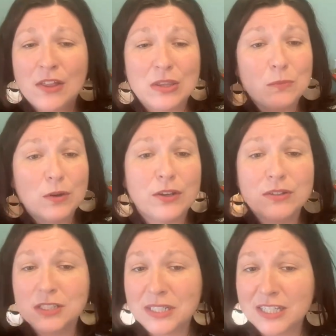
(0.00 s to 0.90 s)
The more you
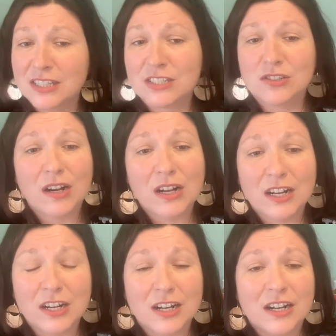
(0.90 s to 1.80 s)
do it, the
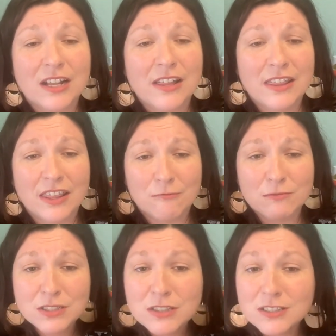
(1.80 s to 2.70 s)
stronger the
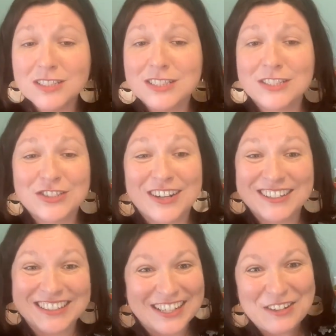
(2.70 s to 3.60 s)
results, the
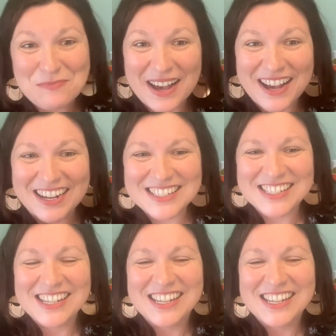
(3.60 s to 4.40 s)
stronger the impact.